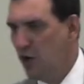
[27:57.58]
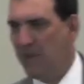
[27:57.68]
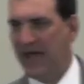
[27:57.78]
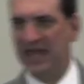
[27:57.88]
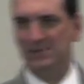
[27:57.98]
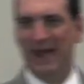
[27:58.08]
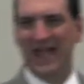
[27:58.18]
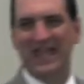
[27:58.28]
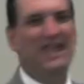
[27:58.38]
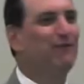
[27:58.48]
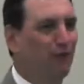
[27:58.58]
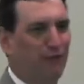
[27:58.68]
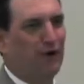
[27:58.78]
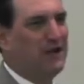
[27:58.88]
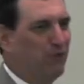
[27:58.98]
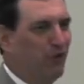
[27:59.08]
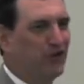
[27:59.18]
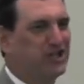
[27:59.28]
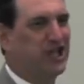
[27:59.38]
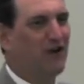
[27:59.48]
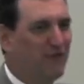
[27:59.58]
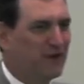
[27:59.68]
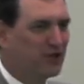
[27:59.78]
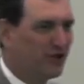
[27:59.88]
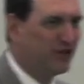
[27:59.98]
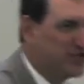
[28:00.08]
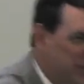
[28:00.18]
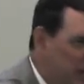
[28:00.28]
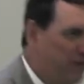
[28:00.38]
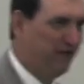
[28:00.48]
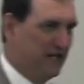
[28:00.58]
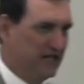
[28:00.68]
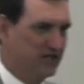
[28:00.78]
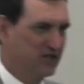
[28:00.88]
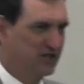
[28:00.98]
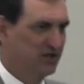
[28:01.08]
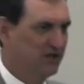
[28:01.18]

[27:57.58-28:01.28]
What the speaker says: Who pays back evil for evil, the selfish or the selfless?